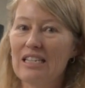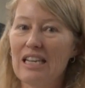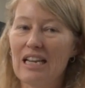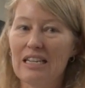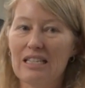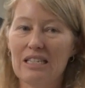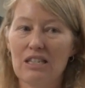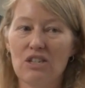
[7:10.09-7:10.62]

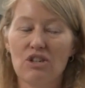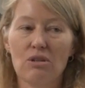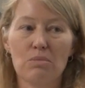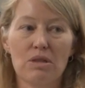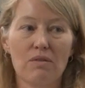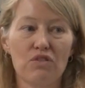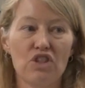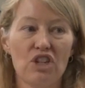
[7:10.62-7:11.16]
test in
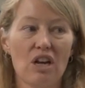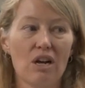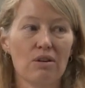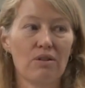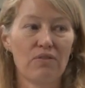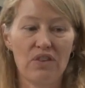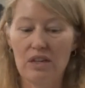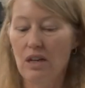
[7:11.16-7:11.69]
terms of
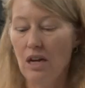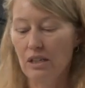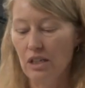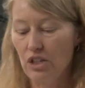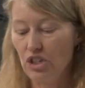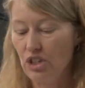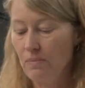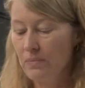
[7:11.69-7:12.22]
geography
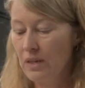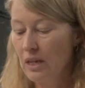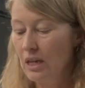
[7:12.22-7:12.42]
knowledge.